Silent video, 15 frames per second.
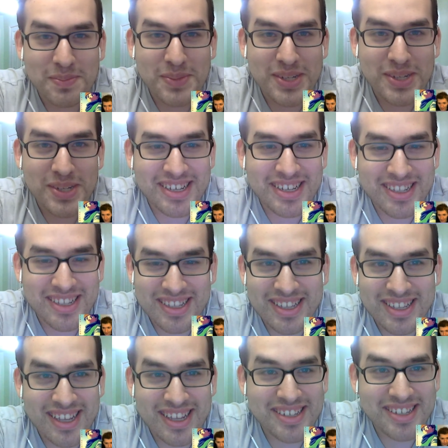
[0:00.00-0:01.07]
But
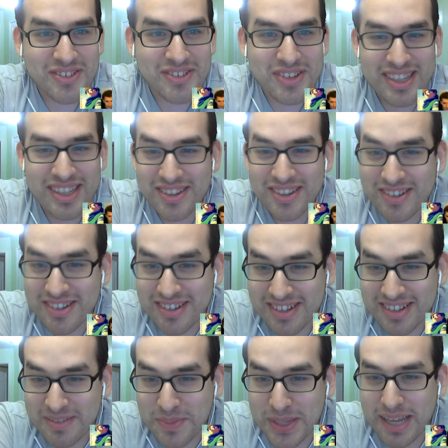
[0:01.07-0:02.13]
yeah, dude.
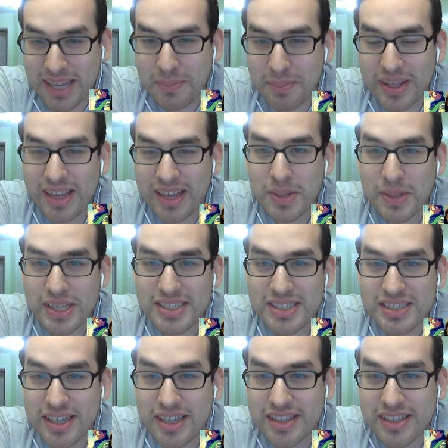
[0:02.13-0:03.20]
But yeah, Blaze is
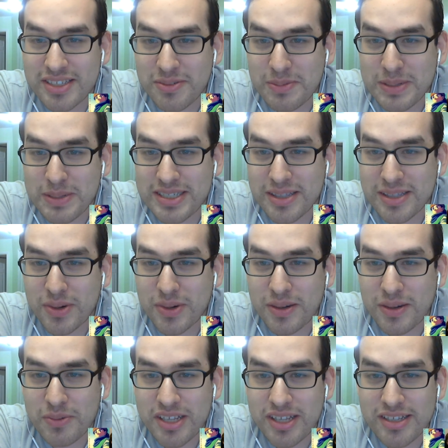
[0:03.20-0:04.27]
saying. Let's see what Blaze is saying. The
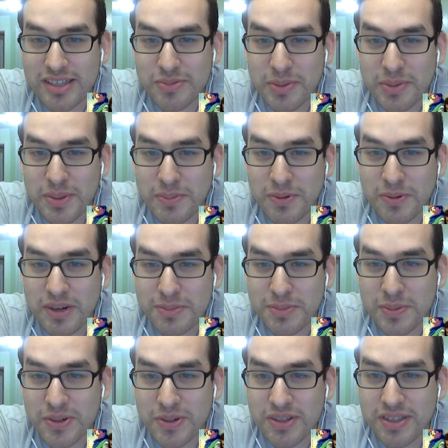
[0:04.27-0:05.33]
problem with is when people watch and
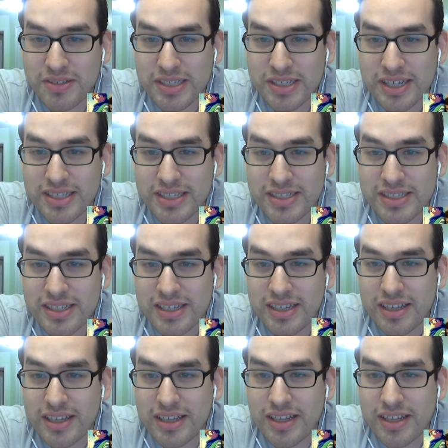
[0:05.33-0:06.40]
promote illegal sites.
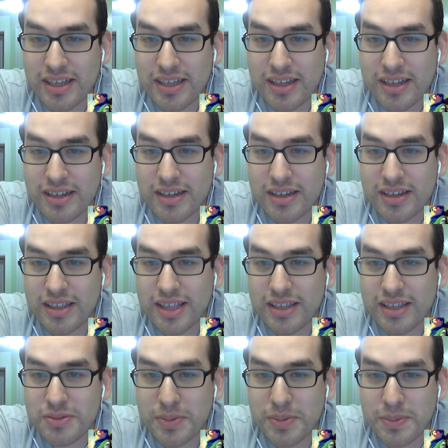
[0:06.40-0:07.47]

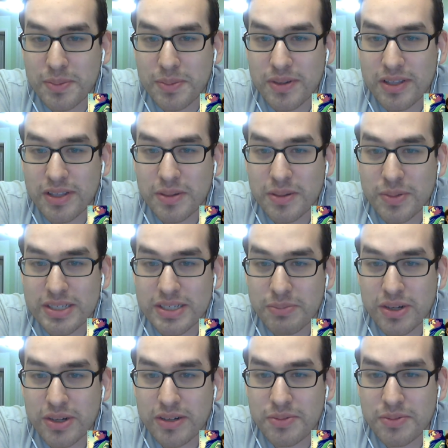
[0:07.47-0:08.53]
That's what people in the companies have
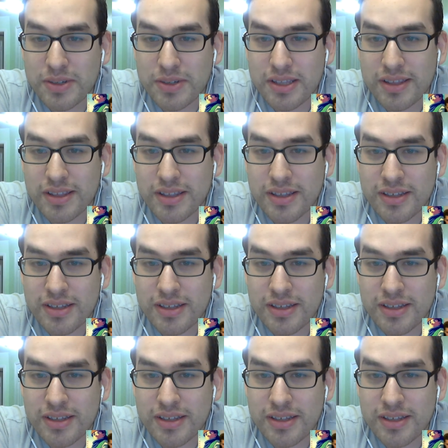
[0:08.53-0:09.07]
problems with.